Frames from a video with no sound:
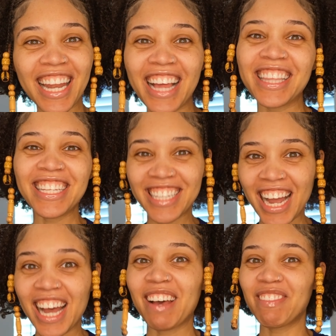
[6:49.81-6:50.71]
Like, this
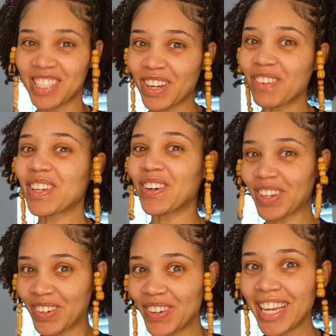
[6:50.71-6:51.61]
time it's going to be
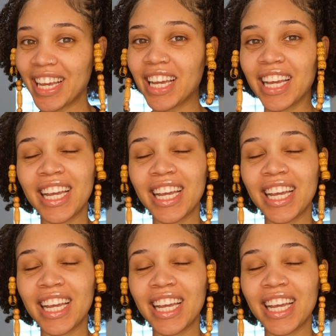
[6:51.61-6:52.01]
going quick.